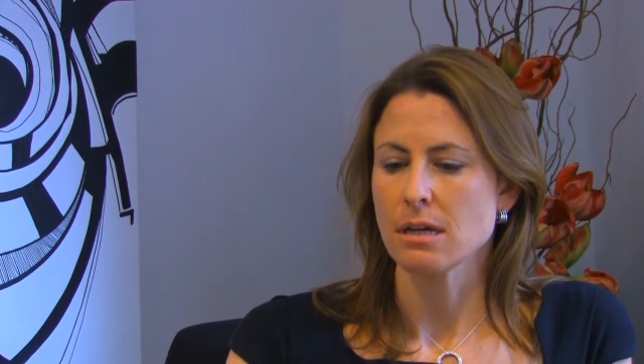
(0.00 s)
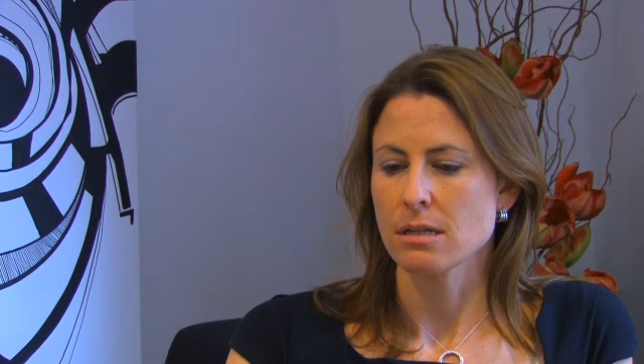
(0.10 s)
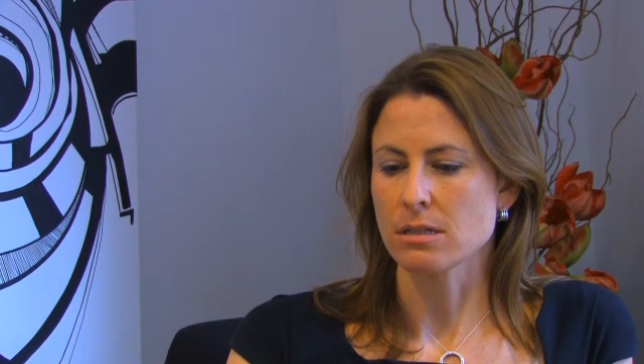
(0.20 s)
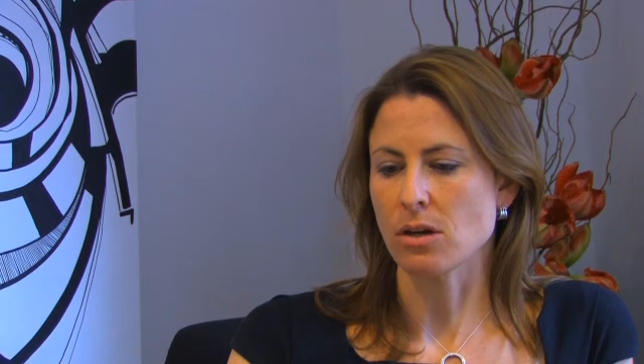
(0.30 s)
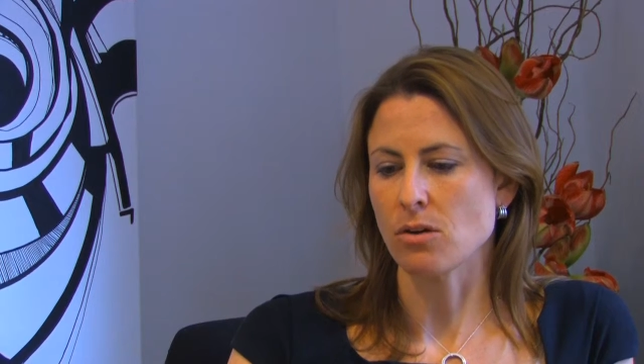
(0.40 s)

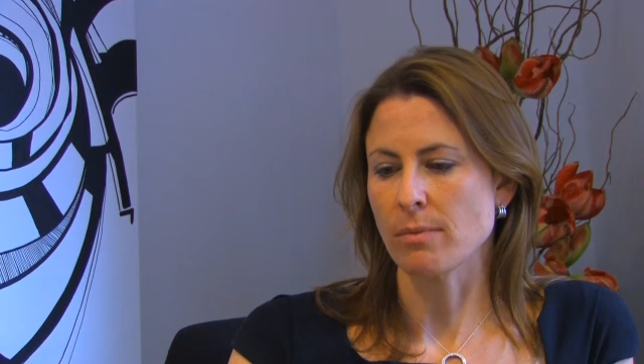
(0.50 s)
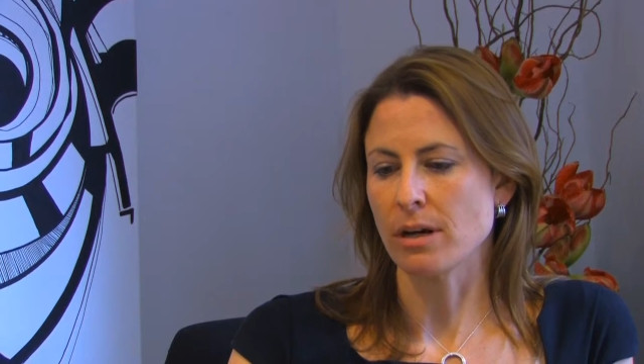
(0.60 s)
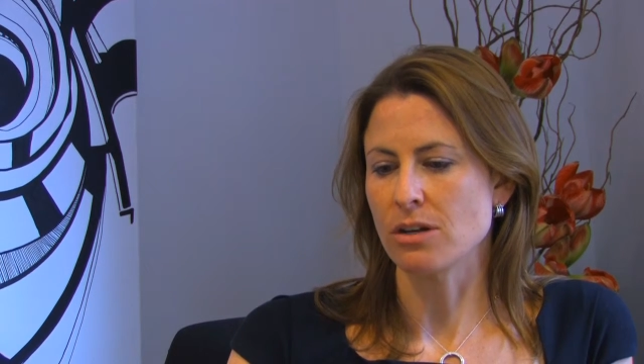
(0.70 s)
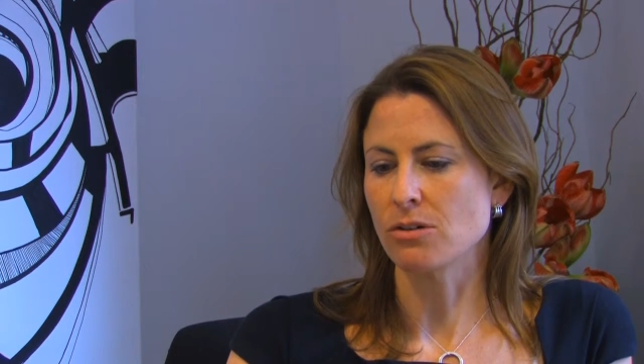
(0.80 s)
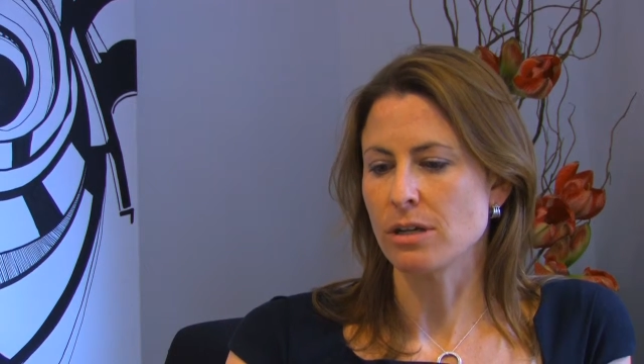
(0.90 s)
So
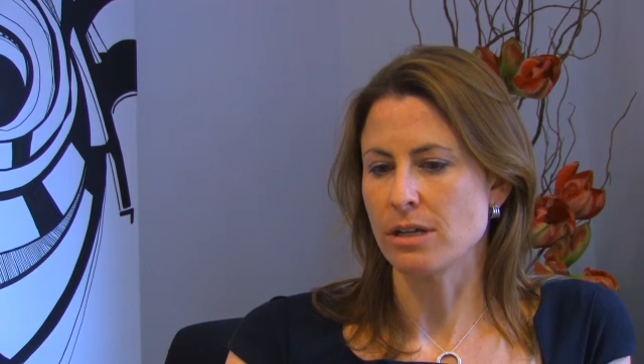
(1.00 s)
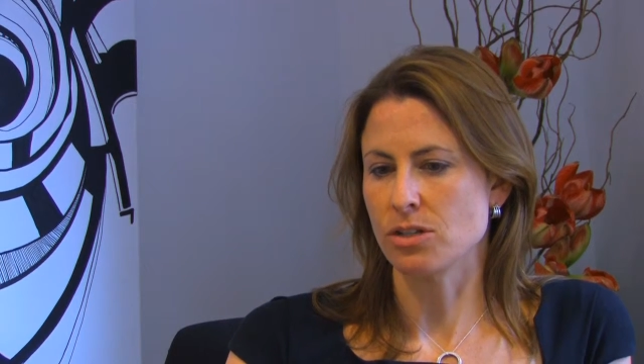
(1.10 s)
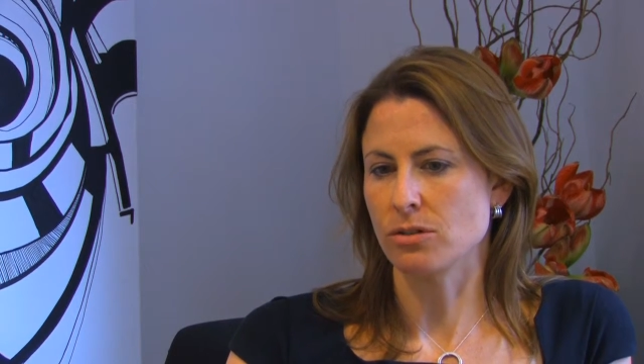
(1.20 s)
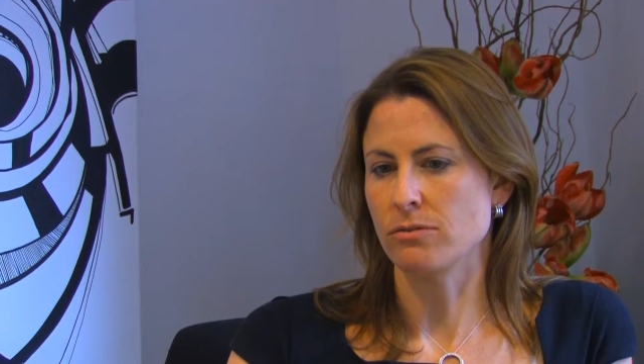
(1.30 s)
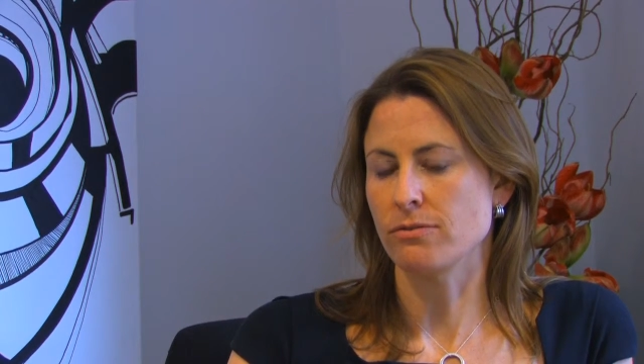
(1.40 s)
my
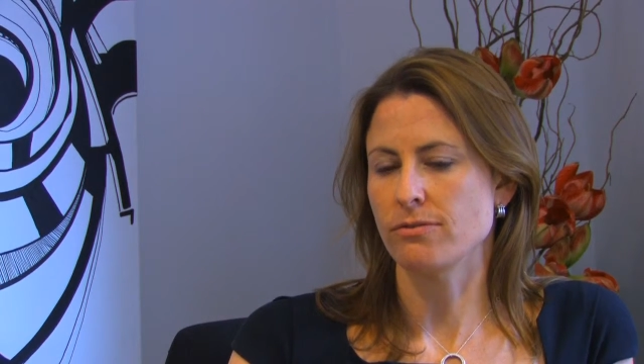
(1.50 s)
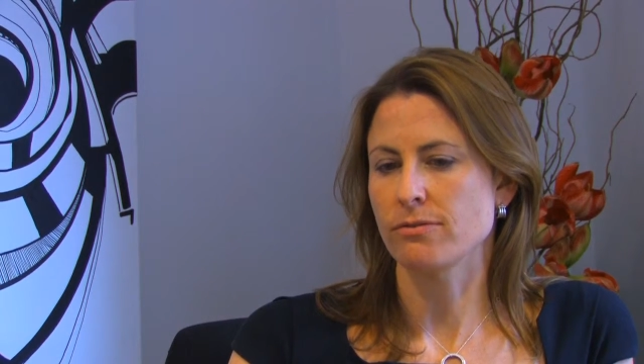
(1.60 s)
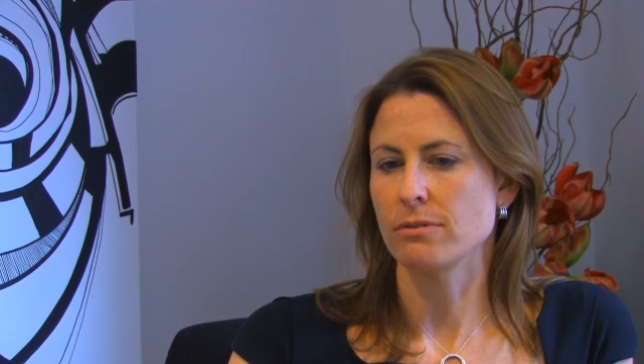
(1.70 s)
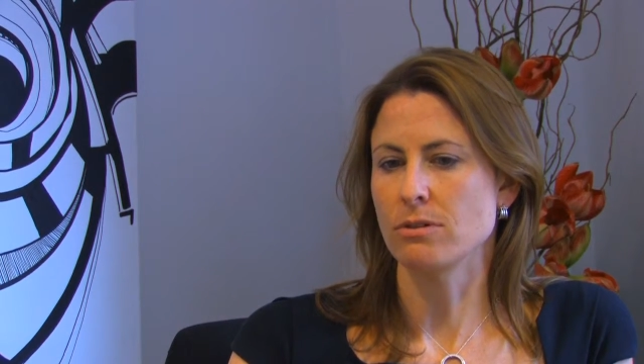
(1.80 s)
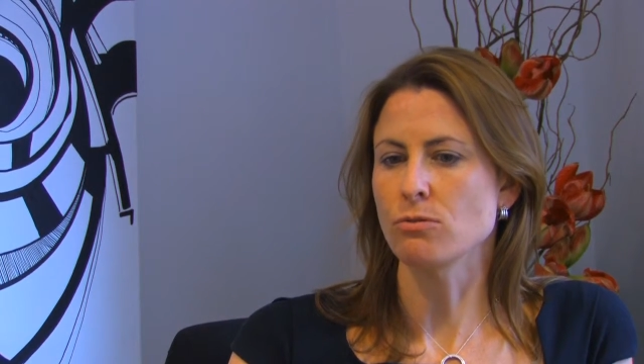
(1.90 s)
knowledge of
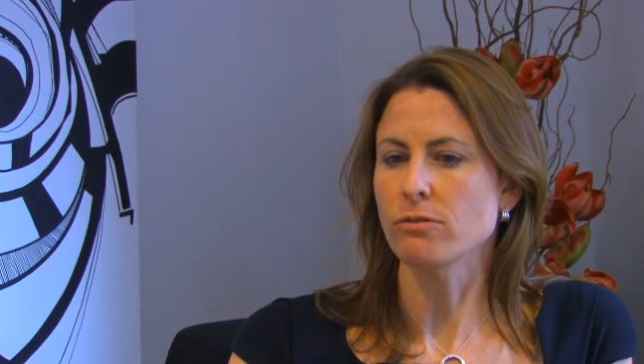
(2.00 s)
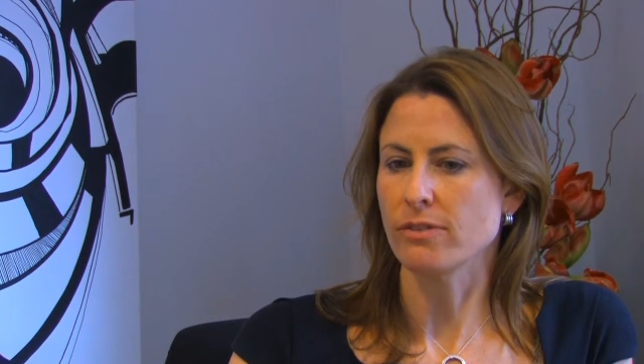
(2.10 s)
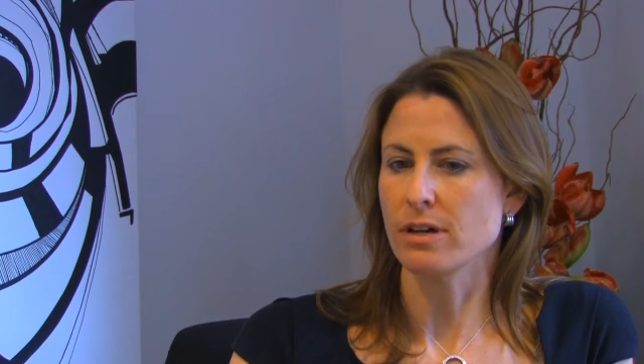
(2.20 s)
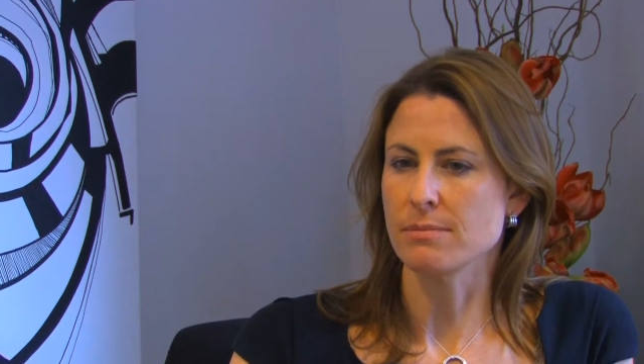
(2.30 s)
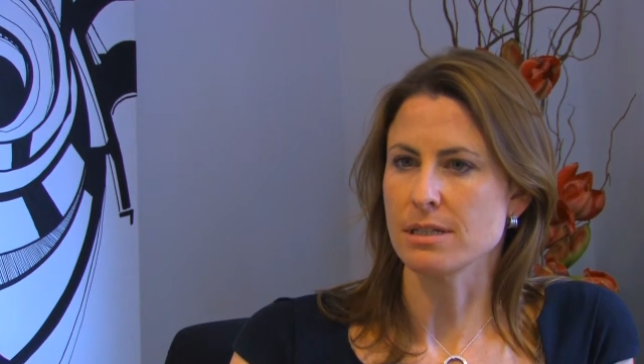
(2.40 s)
law
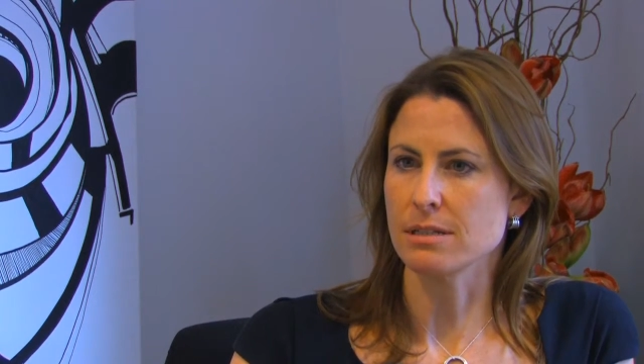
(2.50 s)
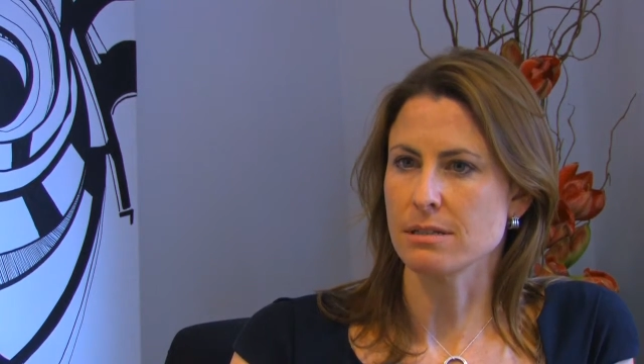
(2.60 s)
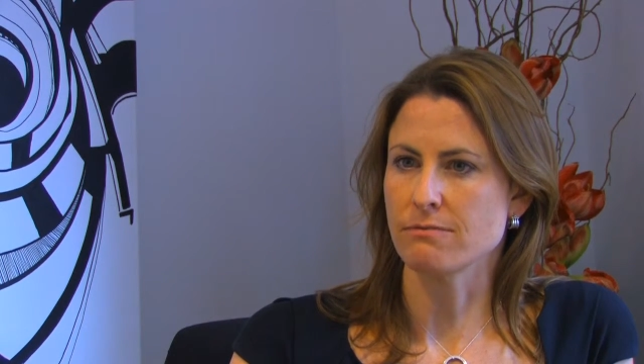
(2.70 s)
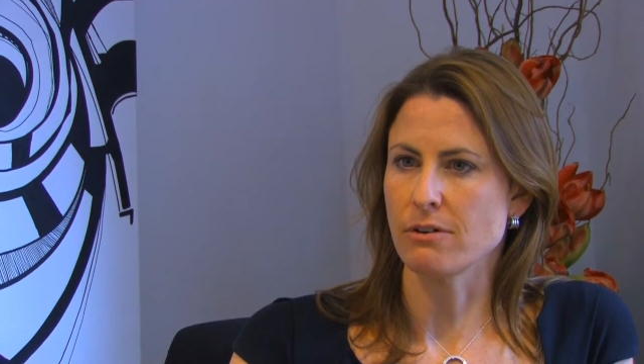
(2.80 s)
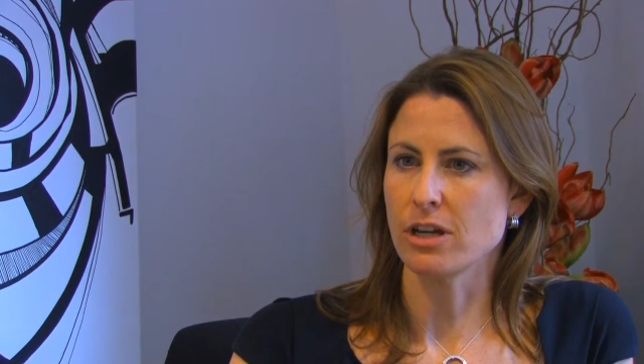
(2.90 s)
firms
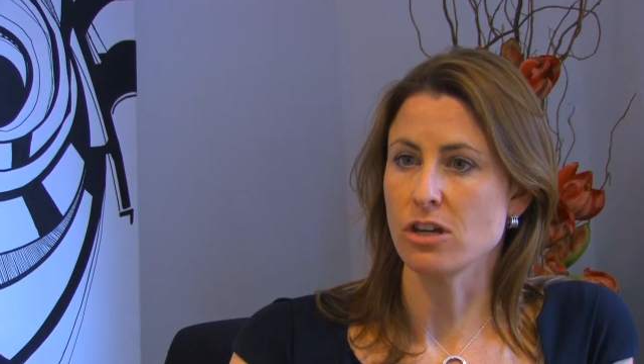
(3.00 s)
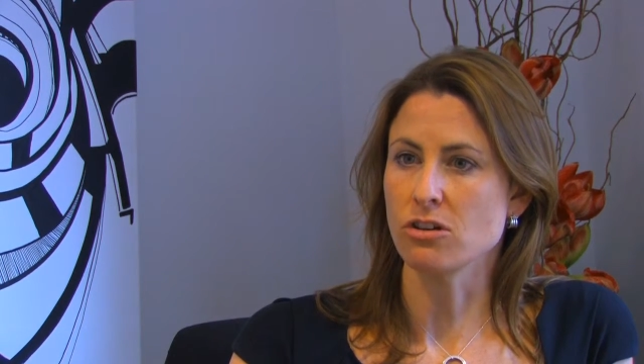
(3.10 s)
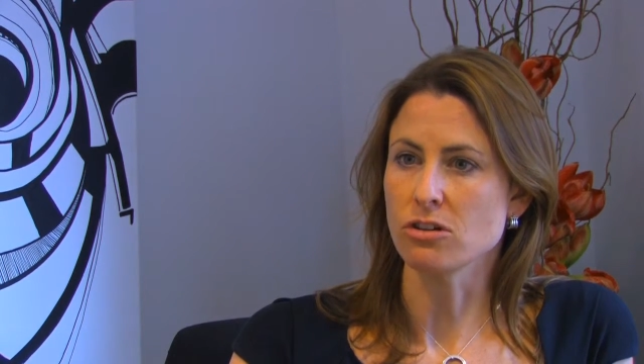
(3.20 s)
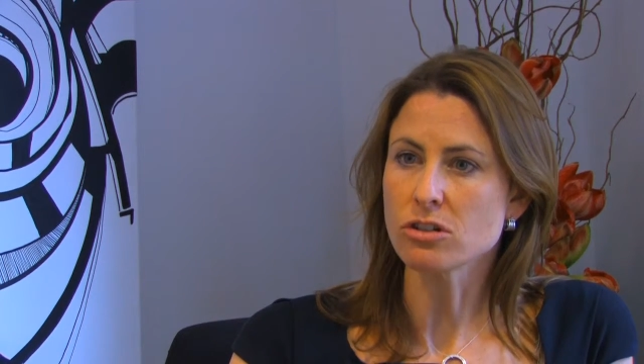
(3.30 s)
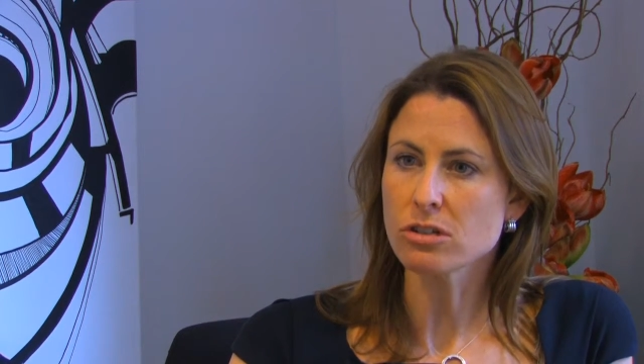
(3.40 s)
is very
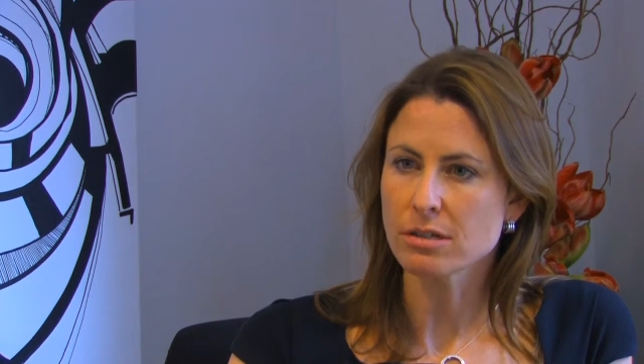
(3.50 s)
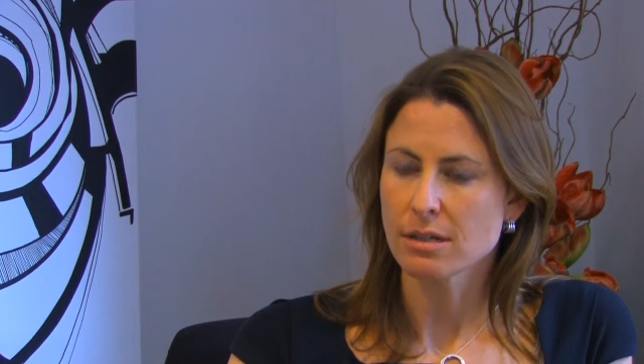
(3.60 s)
good,